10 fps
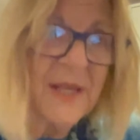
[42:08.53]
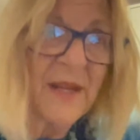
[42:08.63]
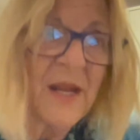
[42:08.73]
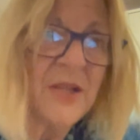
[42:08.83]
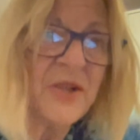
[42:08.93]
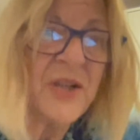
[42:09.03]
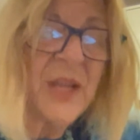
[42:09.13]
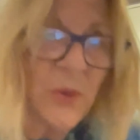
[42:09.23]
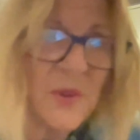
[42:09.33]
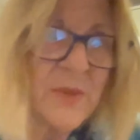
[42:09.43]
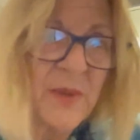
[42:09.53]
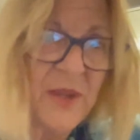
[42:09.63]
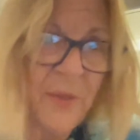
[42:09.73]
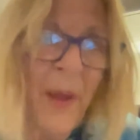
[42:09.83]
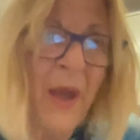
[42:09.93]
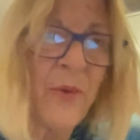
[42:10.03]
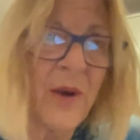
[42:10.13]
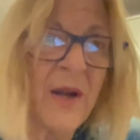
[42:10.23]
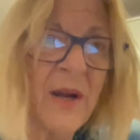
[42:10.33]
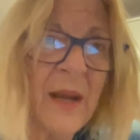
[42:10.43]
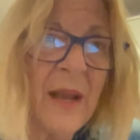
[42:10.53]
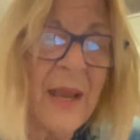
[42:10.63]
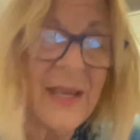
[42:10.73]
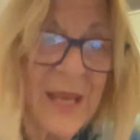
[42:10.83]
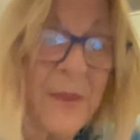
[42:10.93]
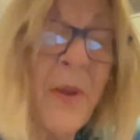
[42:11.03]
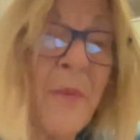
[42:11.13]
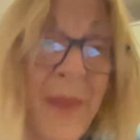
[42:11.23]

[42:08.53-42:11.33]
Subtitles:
of the country, those with the power, is it about